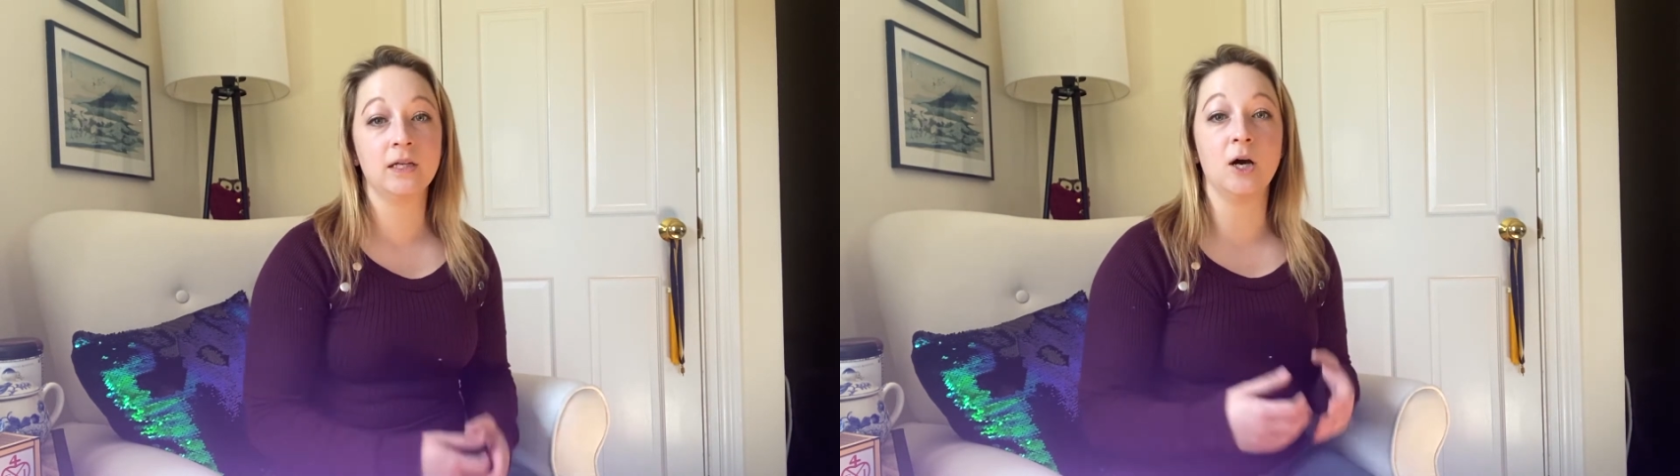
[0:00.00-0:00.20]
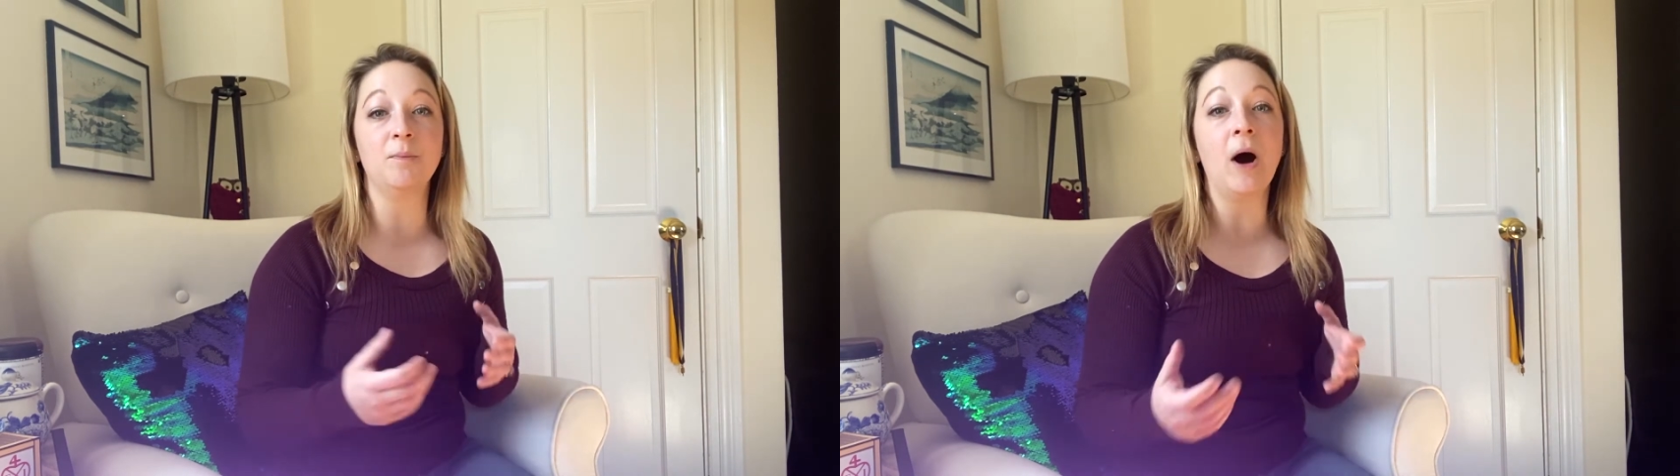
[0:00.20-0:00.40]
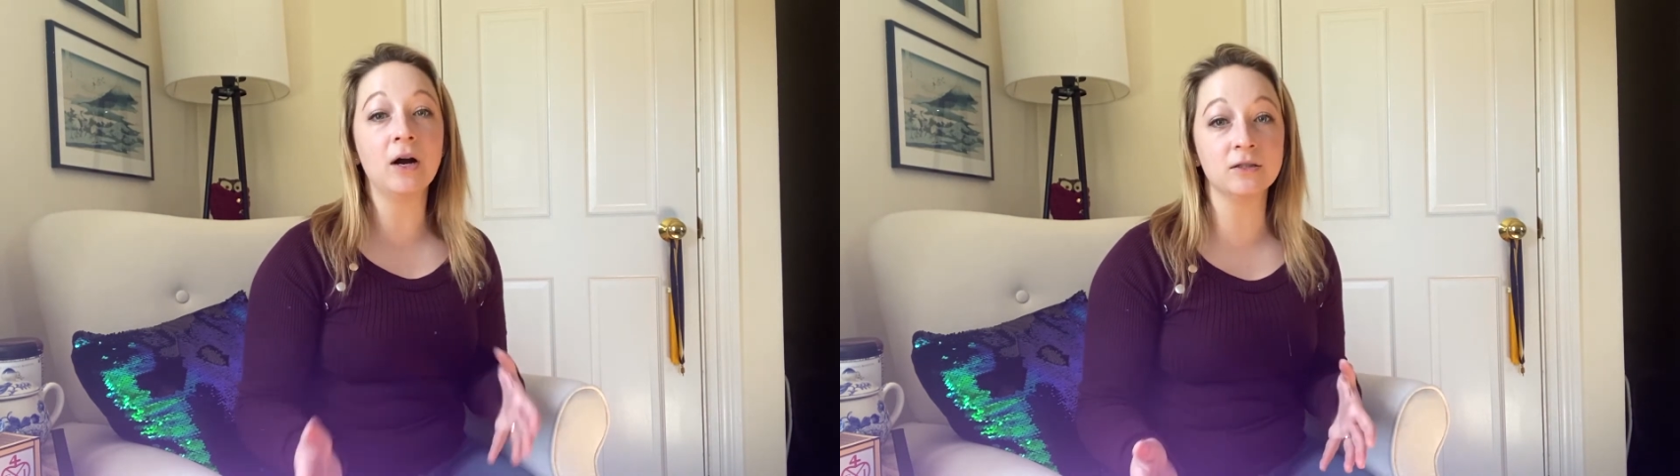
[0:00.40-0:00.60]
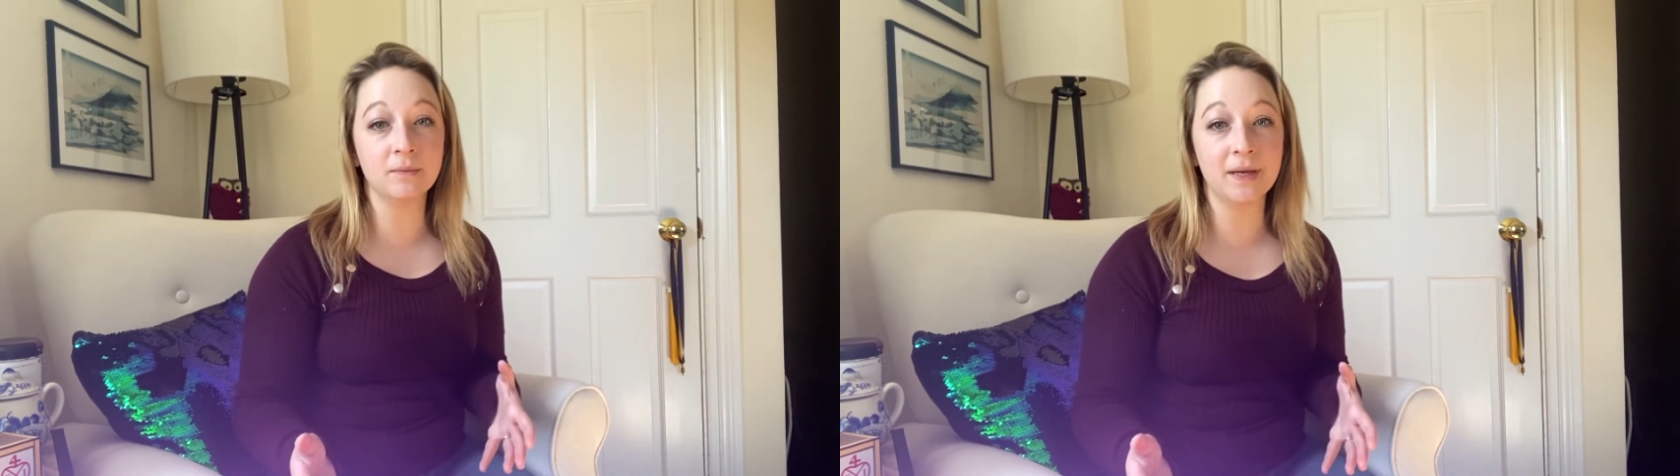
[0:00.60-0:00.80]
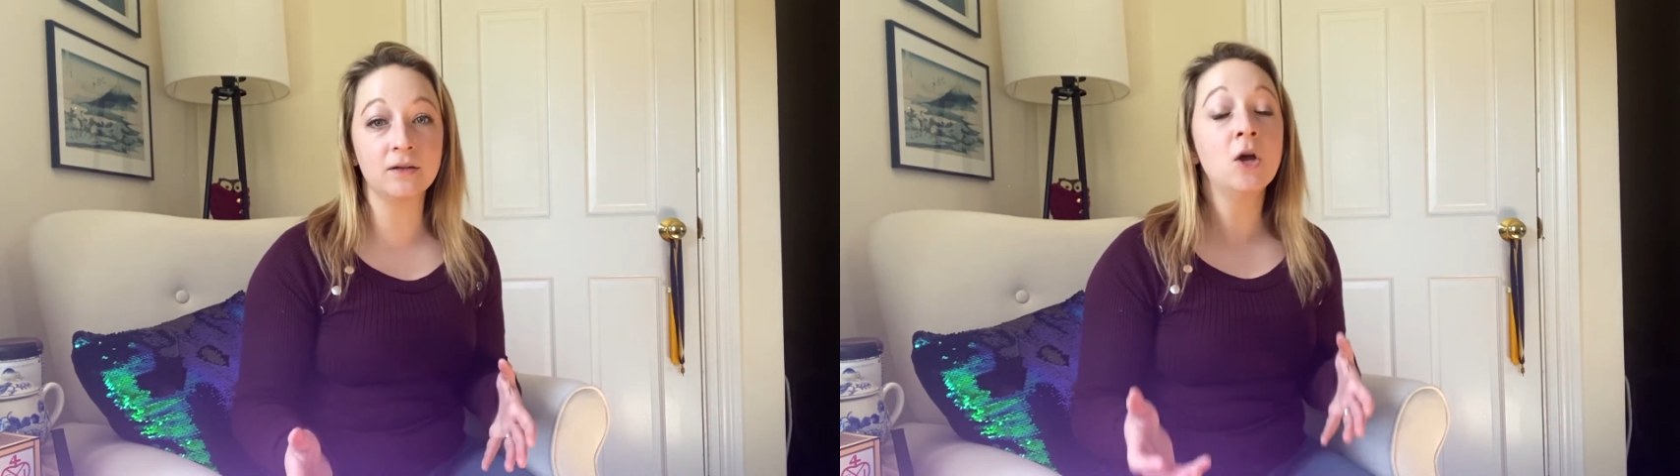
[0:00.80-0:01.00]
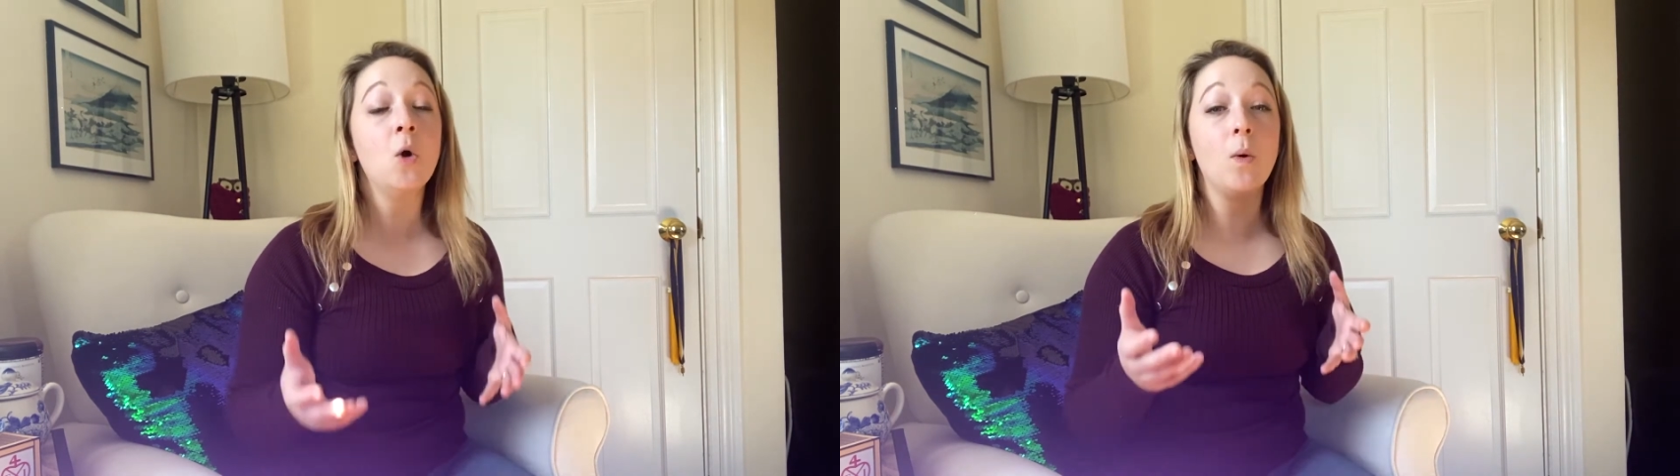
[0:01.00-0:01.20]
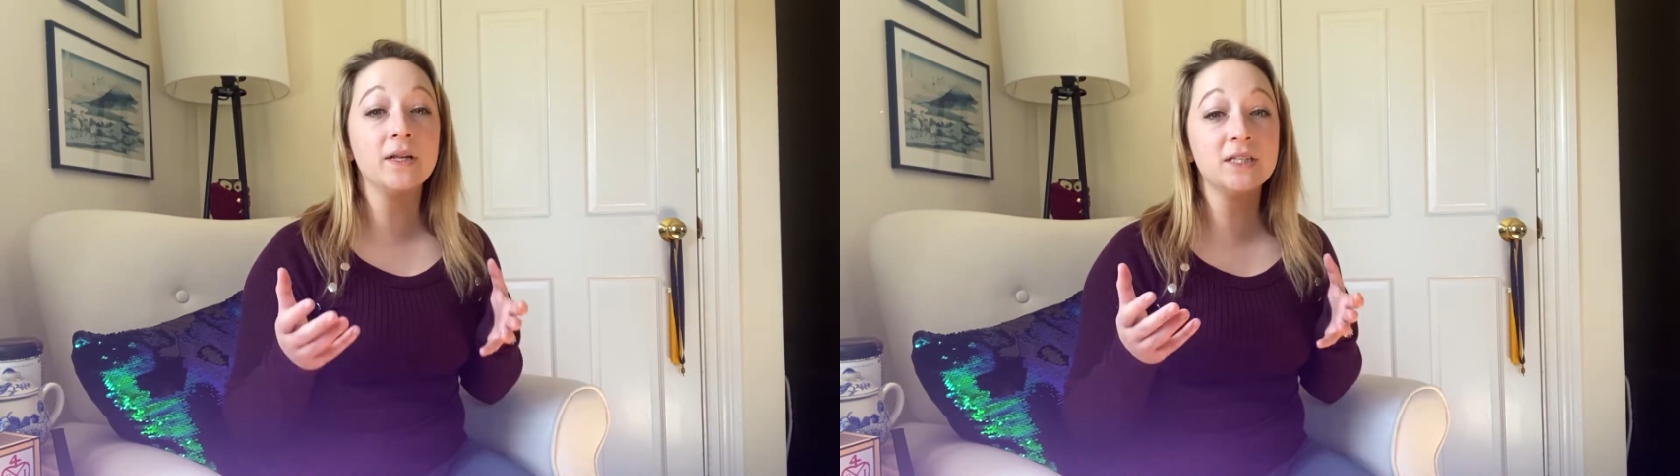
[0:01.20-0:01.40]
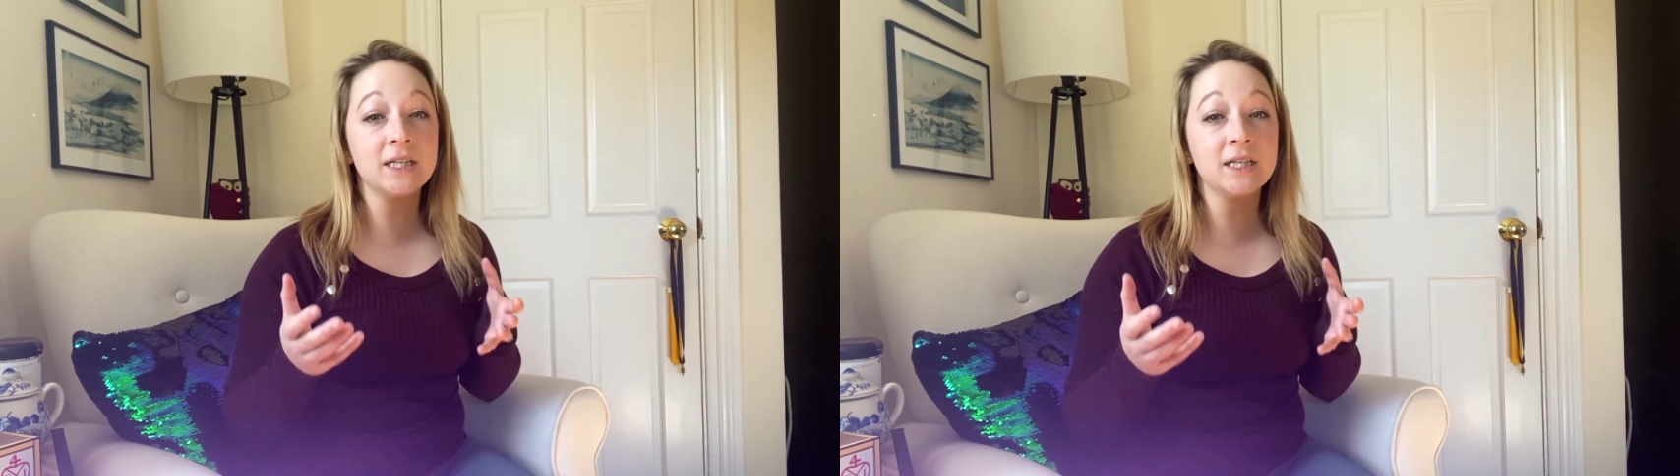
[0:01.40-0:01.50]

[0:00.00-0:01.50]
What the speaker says: Now, Parliament wanted to